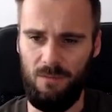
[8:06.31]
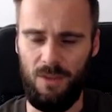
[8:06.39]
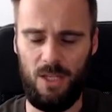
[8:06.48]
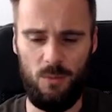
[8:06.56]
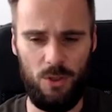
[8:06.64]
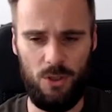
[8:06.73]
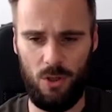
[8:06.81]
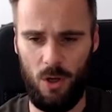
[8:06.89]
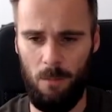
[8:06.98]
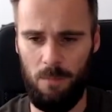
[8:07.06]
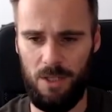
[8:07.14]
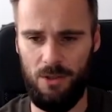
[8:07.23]
This is what your
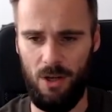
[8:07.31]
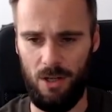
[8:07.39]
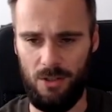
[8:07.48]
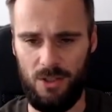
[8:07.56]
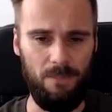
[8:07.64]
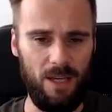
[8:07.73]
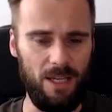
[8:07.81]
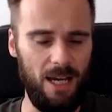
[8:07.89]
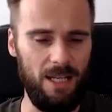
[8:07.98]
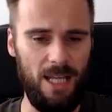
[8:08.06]
company does. Again,